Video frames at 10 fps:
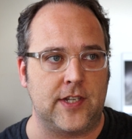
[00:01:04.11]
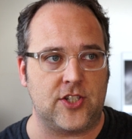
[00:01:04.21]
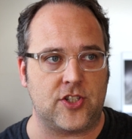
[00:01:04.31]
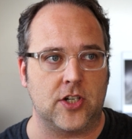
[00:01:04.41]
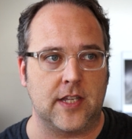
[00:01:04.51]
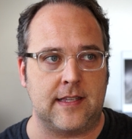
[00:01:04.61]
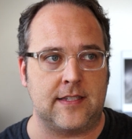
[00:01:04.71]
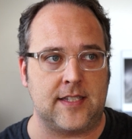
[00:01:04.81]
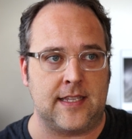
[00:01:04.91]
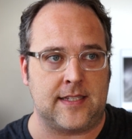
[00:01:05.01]
we started
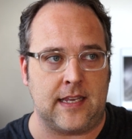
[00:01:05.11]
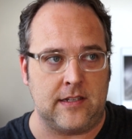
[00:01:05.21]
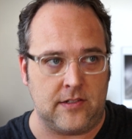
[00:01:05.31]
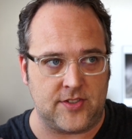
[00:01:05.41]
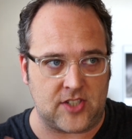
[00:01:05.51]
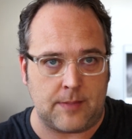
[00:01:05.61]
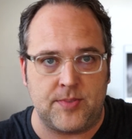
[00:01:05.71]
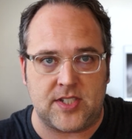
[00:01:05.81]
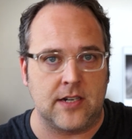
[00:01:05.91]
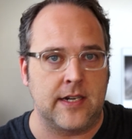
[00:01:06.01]
this as a little
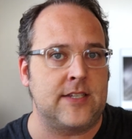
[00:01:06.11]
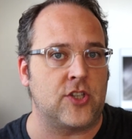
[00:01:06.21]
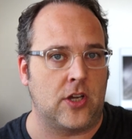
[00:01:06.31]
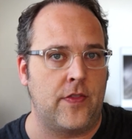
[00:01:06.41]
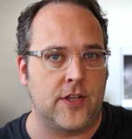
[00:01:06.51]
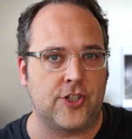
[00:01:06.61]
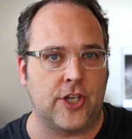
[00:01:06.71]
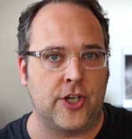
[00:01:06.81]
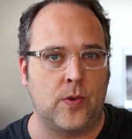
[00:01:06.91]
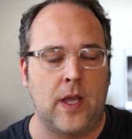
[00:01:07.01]
sub-series on the
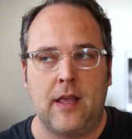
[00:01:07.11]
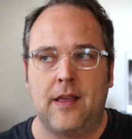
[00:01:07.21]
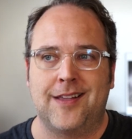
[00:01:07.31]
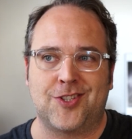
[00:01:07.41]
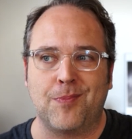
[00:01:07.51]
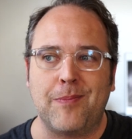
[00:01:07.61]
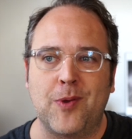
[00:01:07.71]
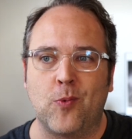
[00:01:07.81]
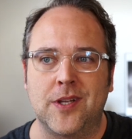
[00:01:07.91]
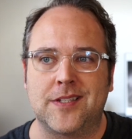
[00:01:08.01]
show, and so
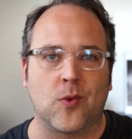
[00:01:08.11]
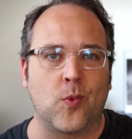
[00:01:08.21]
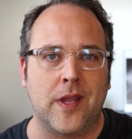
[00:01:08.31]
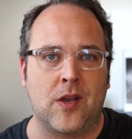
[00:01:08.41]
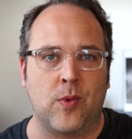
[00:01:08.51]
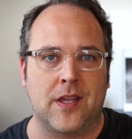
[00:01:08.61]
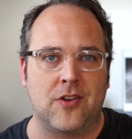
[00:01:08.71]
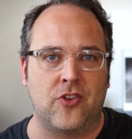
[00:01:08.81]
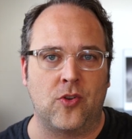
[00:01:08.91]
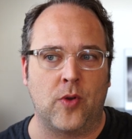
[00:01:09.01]
maybe once a week we
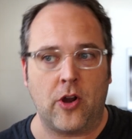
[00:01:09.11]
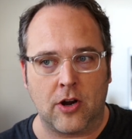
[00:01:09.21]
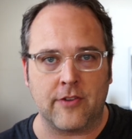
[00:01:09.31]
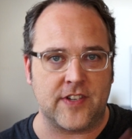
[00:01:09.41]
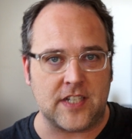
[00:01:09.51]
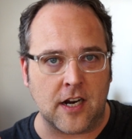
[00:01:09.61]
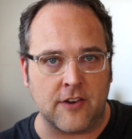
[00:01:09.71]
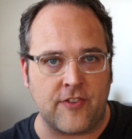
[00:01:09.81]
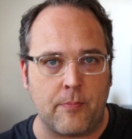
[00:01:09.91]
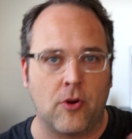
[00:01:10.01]
could do an Art of
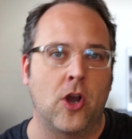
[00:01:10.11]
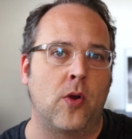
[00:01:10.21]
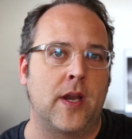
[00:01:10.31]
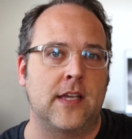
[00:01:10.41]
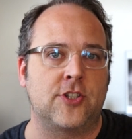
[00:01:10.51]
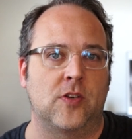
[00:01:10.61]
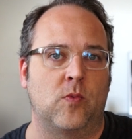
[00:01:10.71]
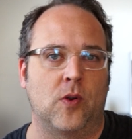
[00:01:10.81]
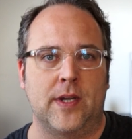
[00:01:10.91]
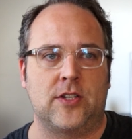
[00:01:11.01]
Photography Pro
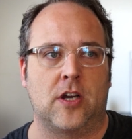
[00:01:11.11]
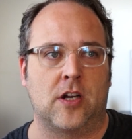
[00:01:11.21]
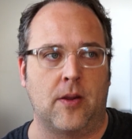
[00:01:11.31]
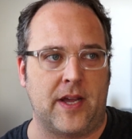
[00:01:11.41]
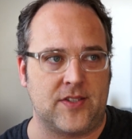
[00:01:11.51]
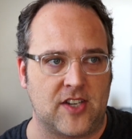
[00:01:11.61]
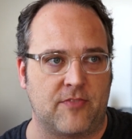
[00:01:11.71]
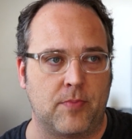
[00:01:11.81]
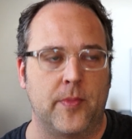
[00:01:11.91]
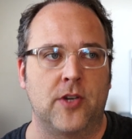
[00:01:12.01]
Edition where we talk about
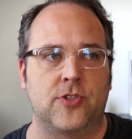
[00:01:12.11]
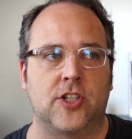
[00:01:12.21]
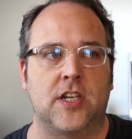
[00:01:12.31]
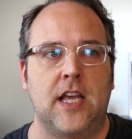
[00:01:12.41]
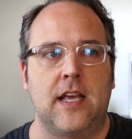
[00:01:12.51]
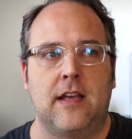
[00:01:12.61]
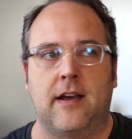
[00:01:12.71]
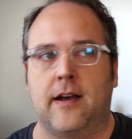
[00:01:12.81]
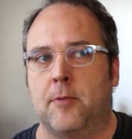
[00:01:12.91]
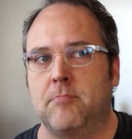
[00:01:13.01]
self-promotion,
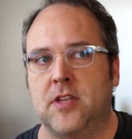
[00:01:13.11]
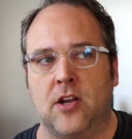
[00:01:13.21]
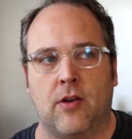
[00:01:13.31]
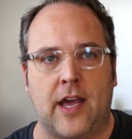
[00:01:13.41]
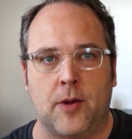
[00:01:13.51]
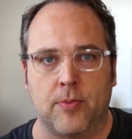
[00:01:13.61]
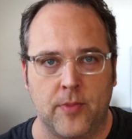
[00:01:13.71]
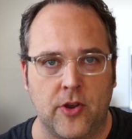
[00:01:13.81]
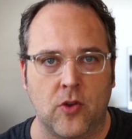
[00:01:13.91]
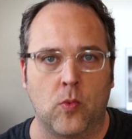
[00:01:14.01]
um, you know, how to
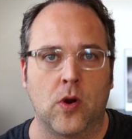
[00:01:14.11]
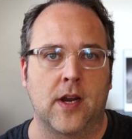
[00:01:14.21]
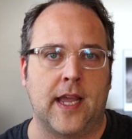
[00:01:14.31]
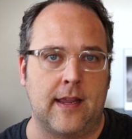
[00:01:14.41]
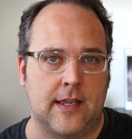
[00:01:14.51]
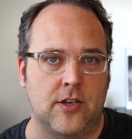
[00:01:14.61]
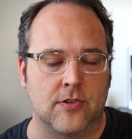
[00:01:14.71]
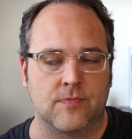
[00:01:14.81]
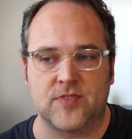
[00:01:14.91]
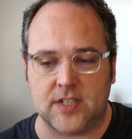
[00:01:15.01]
promote your work, how to get
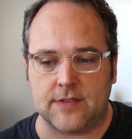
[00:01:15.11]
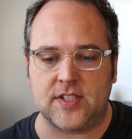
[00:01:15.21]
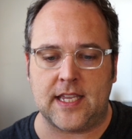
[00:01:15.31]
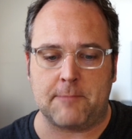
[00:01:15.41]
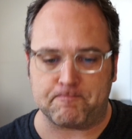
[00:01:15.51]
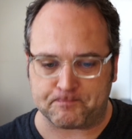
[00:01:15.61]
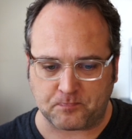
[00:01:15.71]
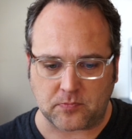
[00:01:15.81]
your stuff seen.